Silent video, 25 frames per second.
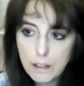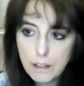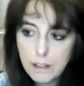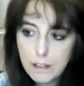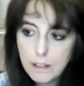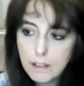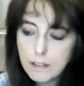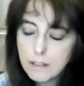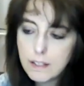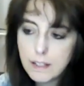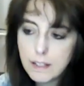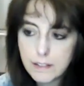
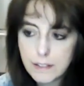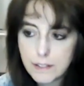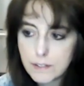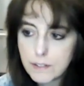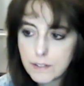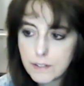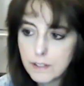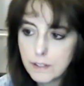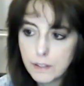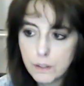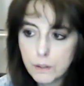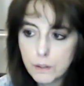No, that's going
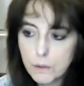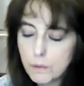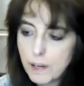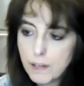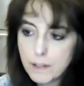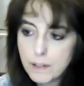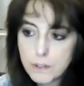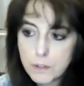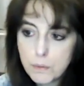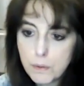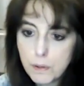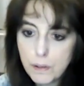to go around
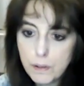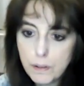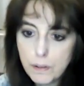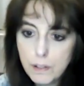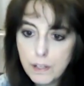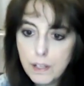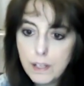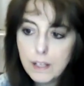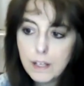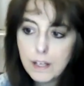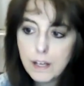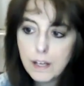tomorrow.
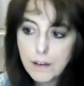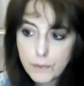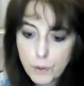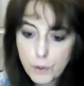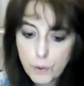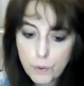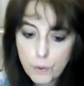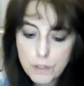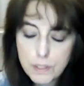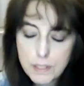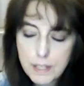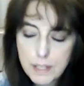Of
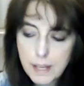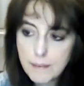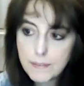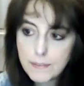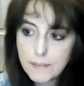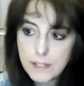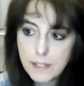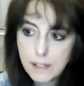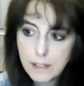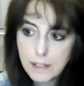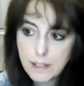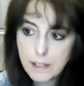course I've
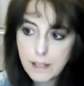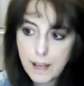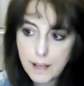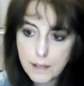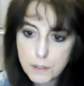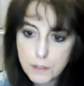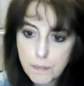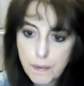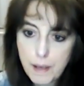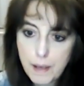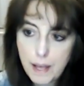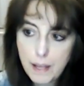seen
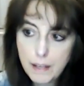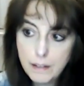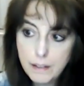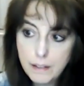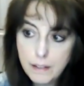Casbat.